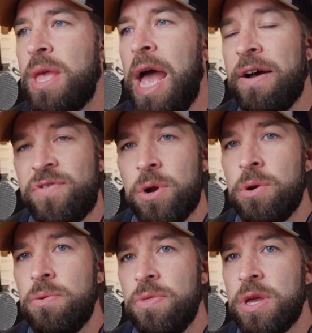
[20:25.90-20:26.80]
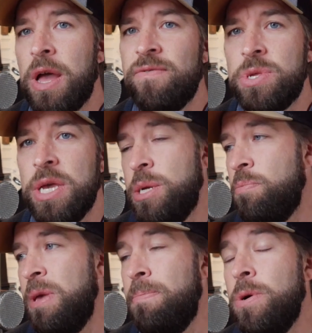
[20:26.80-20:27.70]
after the conversation.
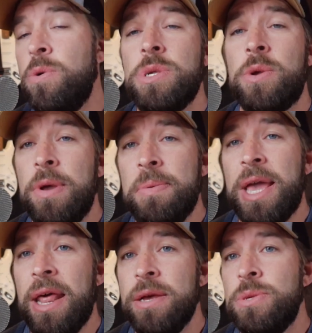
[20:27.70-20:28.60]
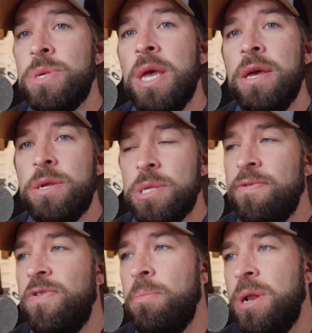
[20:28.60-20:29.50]
People who were screaming at us just
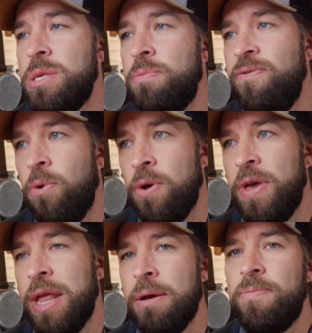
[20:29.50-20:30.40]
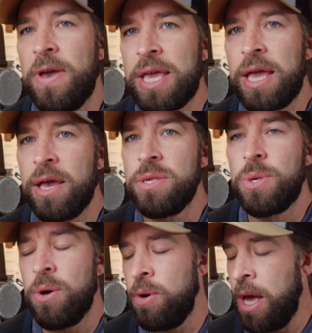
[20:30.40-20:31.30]
a few minutes before, they end up thanking us.
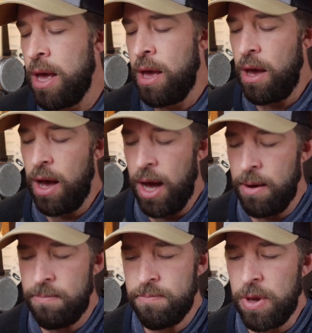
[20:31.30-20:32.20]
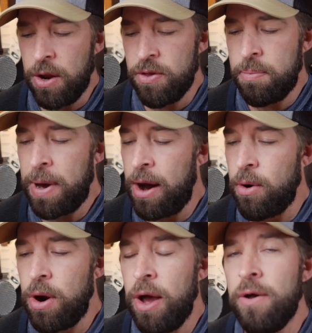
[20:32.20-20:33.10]
So, um, you know, the
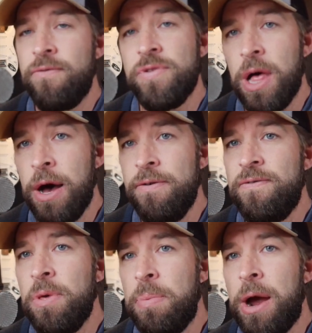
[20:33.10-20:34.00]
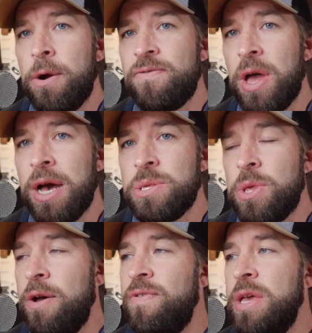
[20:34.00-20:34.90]
power of love, the power of God's
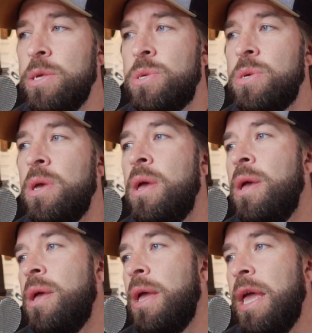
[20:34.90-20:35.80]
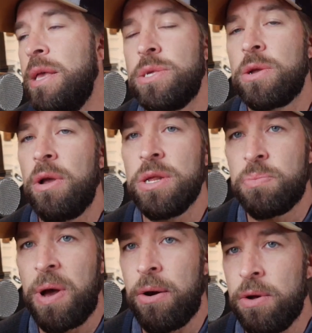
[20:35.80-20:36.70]
love is is the
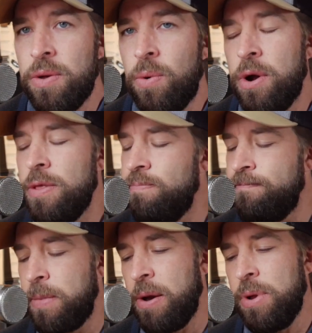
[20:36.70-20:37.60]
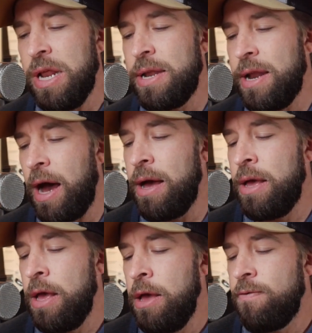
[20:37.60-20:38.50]
greatest power in the world. And we need to not
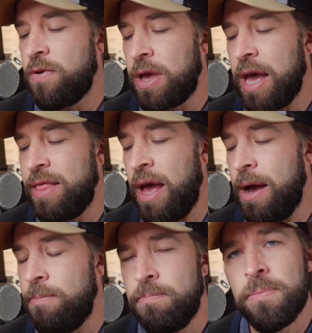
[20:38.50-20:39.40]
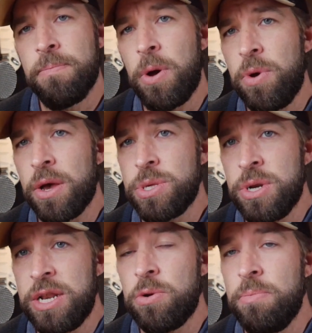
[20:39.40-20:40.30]
forget that. But we also
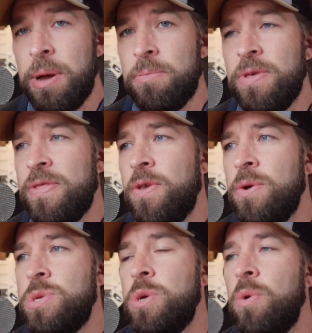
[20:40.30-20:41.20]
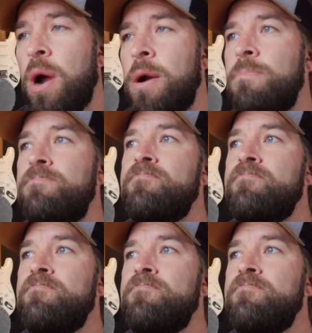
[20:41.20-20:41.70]
need to remember that those who are